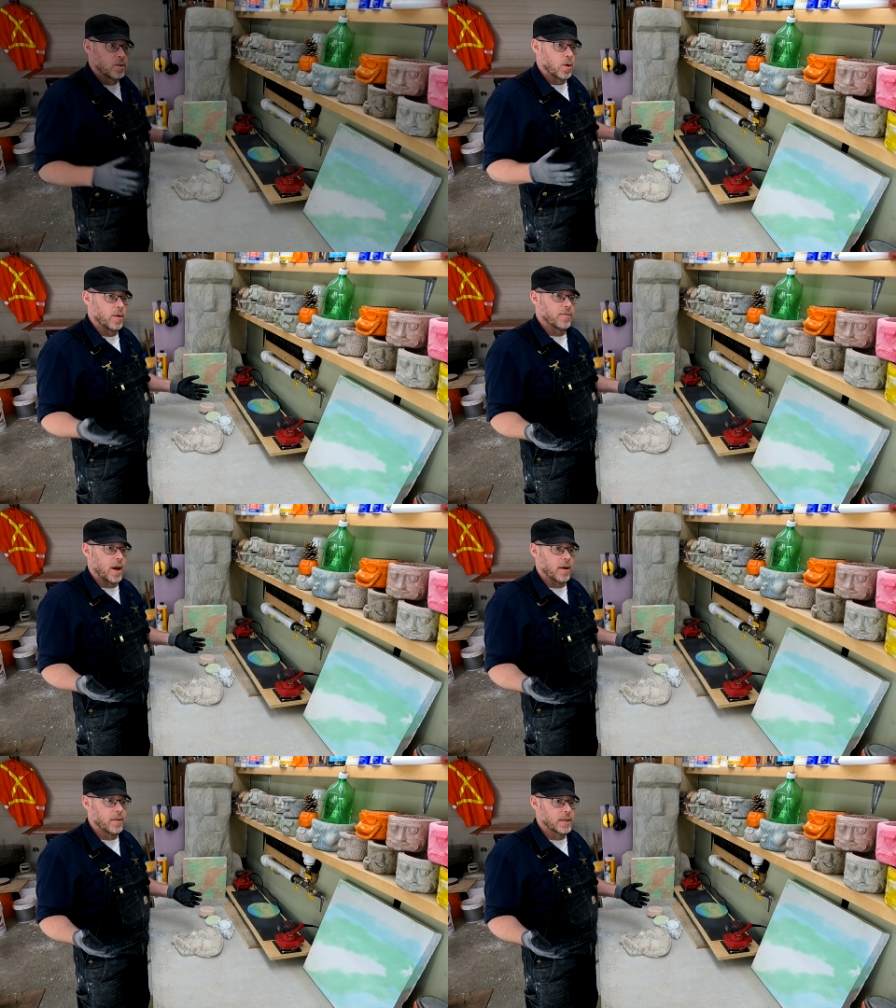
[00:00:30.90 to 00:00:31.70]
So you've
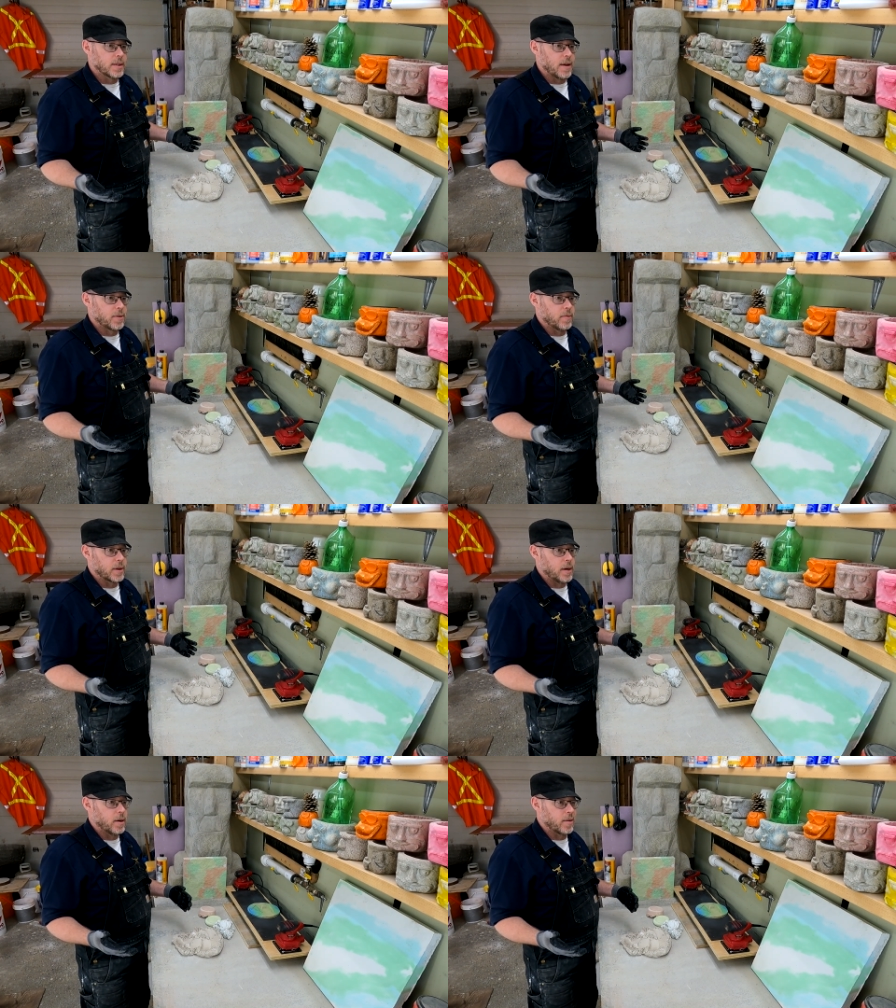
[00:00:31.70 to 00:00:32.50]
got all this leftover
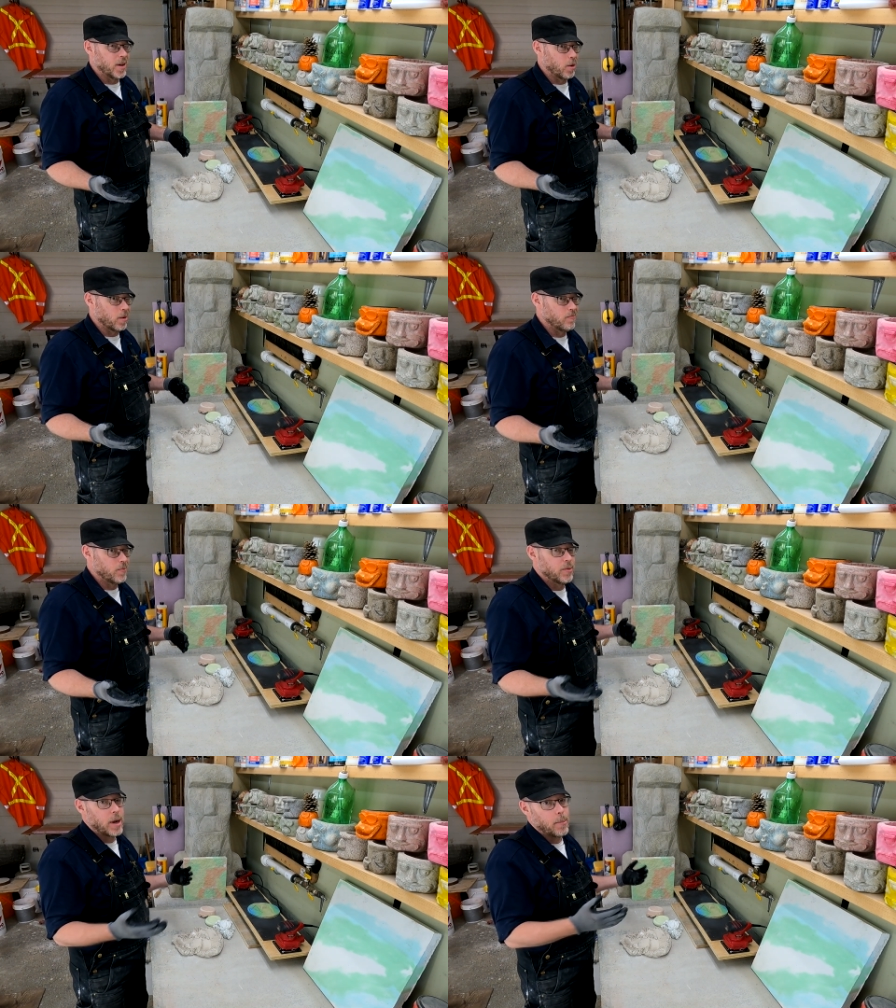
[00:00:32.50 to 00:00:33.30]
concrete, or
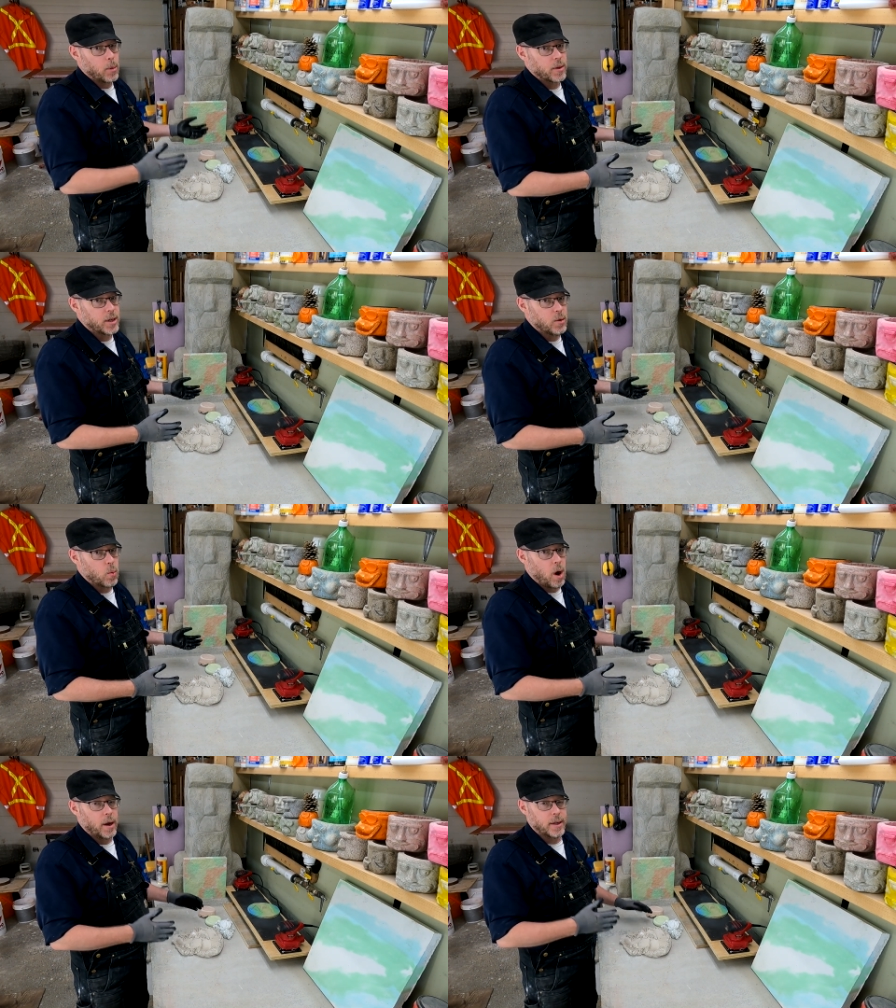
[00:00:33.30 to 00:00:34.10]
you've got more than you
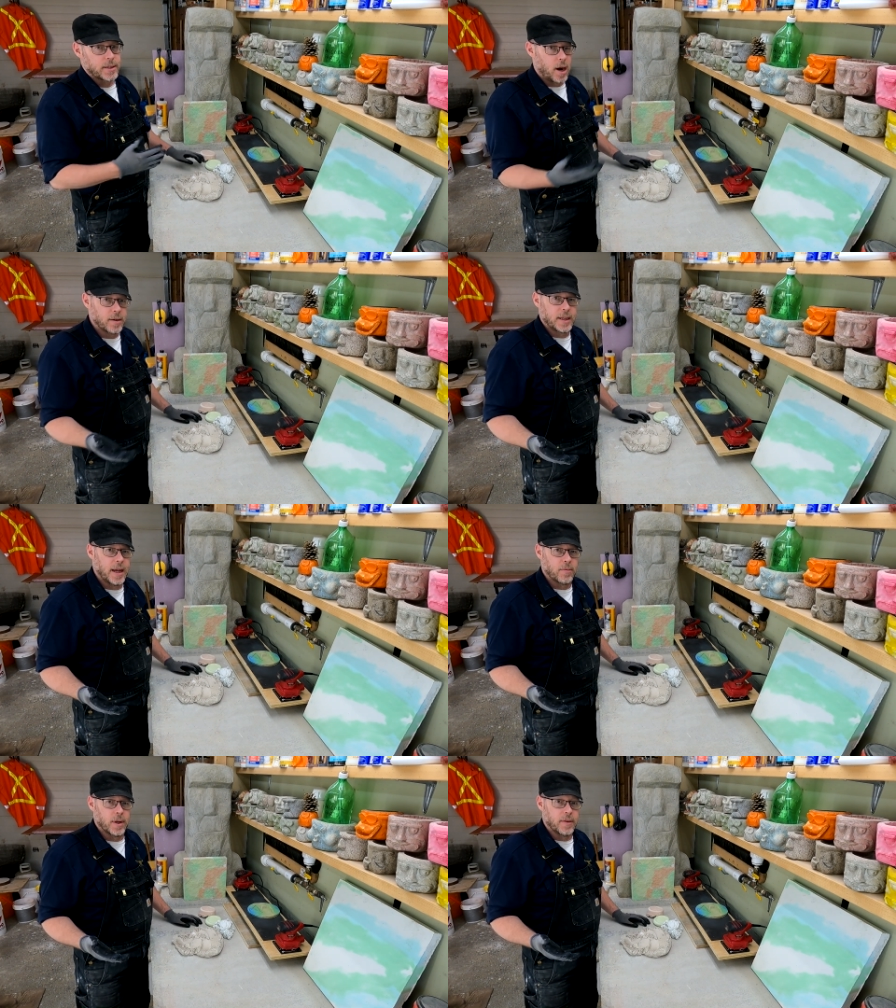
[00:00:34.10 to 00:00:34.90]
want. It's hard to
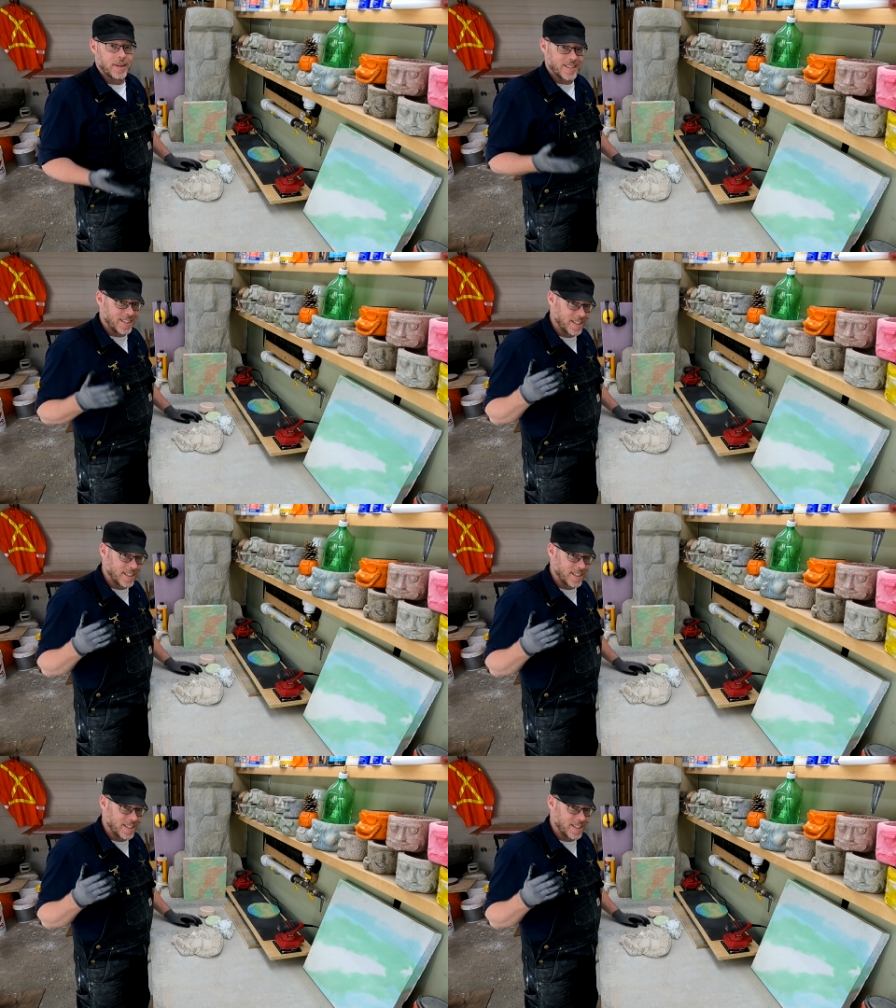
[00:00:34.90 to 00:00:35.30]
get rid of, it's